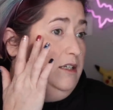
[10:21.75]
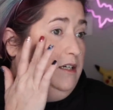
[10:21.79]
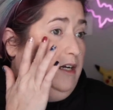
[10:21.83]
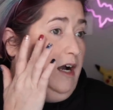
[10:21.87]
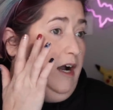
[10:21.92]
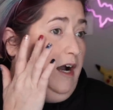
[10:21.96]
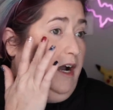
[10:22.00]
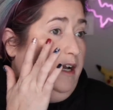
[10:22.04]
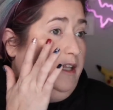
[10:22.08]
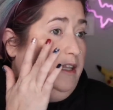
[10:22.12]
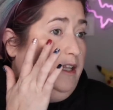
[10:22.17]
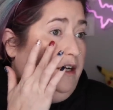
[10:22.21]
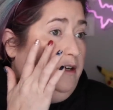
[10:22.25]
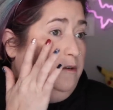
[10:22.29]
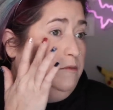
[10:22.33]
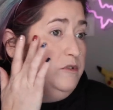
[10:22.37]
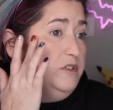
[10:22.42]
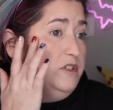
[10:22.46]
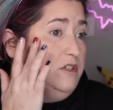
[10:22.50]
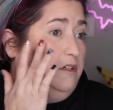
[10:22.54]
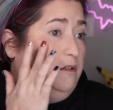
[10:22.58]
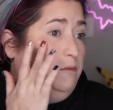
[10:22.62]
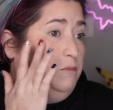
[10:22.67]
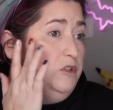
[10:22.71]
highlight
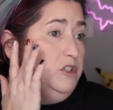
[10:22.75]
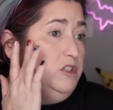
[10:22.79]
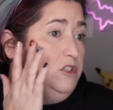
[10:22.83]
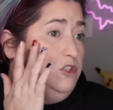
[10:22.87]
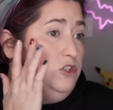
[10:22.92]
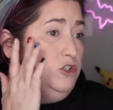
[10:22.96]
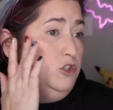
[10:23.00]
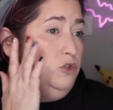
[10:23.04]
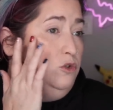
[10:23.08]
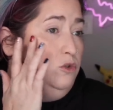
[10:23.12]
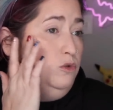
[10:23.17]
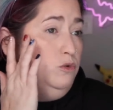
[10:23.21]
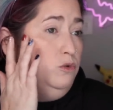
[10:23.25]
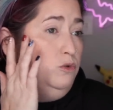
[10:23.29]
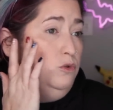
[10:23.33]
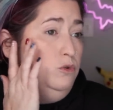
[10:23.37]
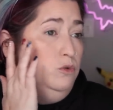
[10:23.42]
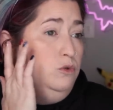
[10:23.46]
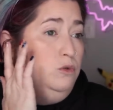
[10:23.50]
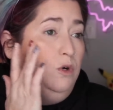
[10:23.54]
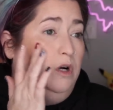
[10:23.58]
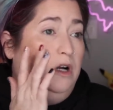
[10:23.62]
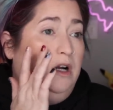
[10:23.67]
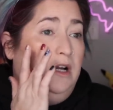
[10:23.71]
was going to be
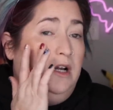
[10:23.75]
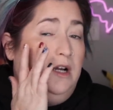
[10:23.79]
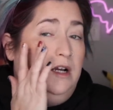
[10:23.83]
too